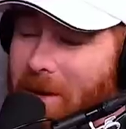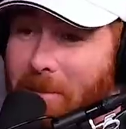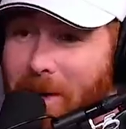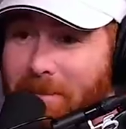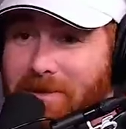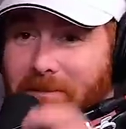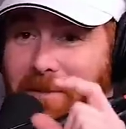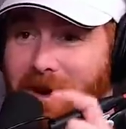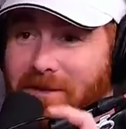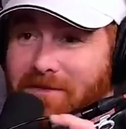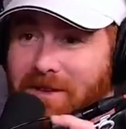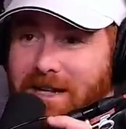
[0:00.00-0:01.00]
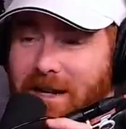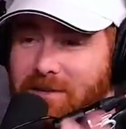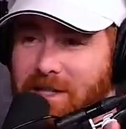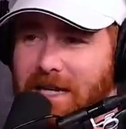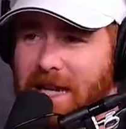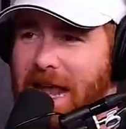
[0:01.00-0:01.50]
But it popped up on my feed. I
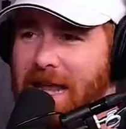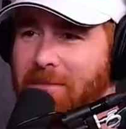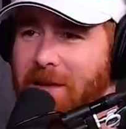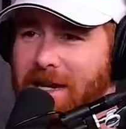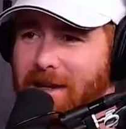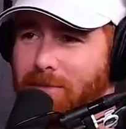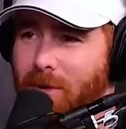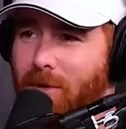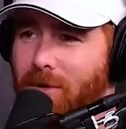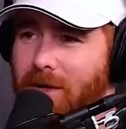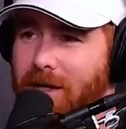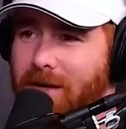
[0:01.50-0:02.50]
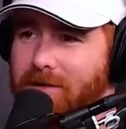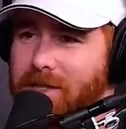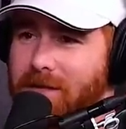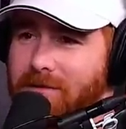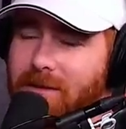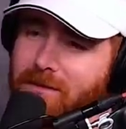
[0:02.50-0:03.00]
was like animated porn, and I was
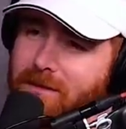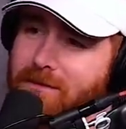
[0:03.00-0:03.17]
like, I don't